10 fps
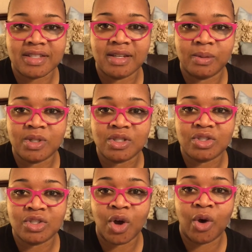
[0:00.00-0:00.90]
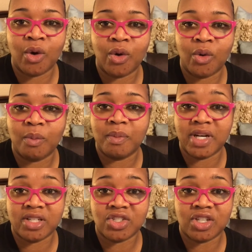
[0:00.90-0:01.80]
It was so
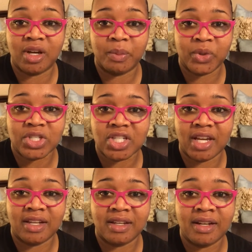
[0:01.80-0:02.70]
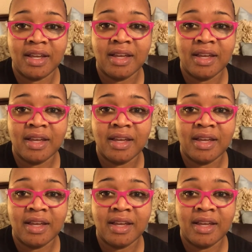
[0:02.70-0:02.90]
much appreciated.